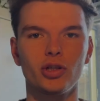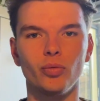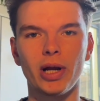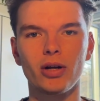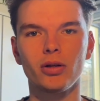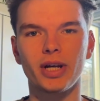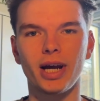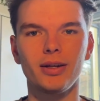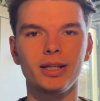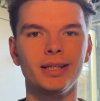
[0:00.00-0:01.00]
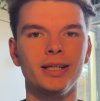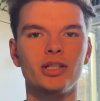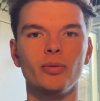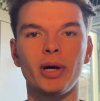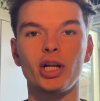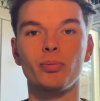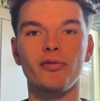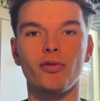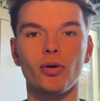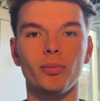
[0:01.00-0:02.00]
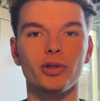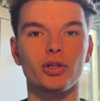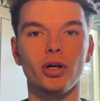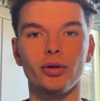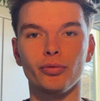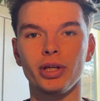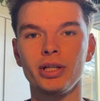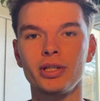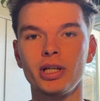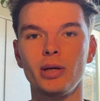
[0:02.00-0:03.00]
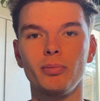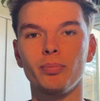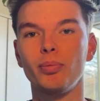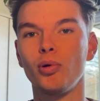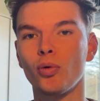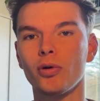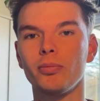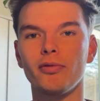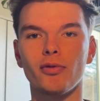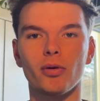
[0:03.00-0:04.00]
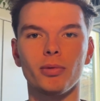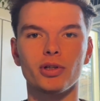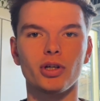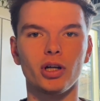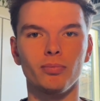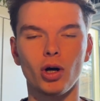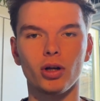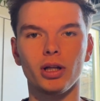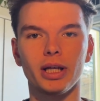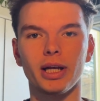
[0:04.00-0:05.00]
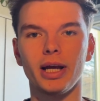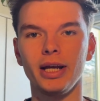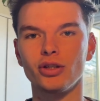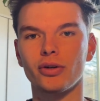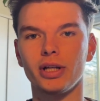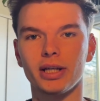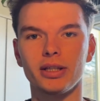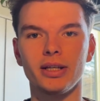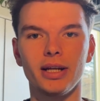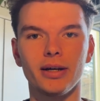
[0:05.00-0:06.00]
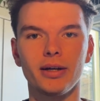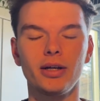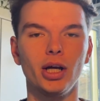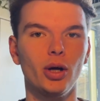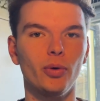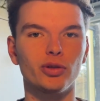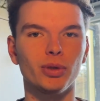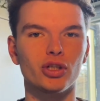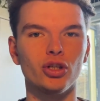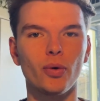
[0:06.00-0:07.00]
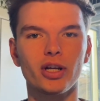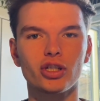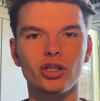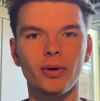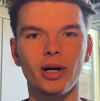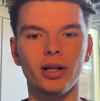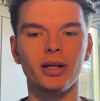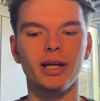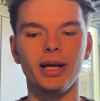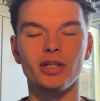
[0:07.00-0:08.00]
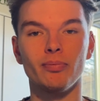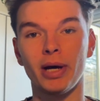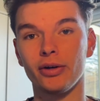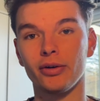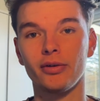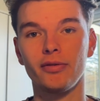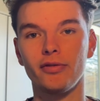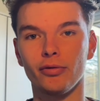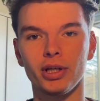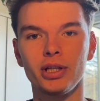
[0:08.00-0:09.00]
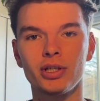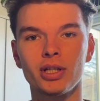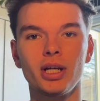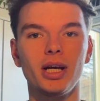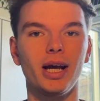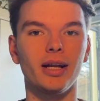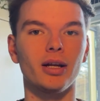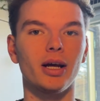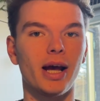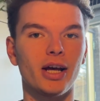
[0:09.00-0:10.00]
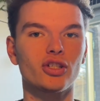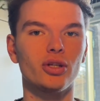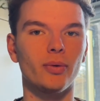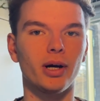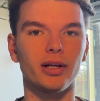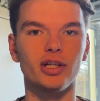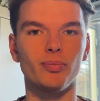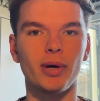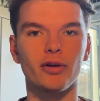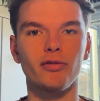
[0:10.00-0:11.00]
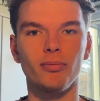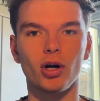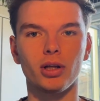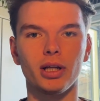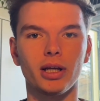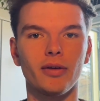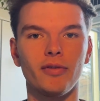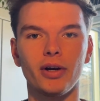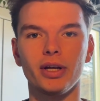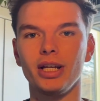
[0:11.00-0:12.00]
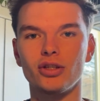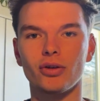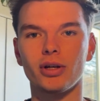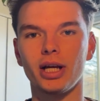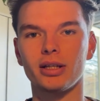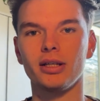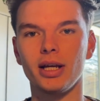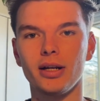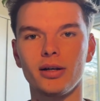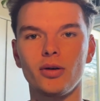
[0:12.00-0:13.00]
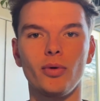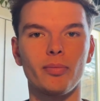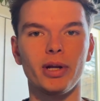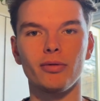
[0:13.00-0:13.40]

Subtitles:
better locality leads to better performance on reads, but poorer performance on modeling interconnected data, which means NoSQL is better for reads, and SQL is better for modeling very interconnected data with many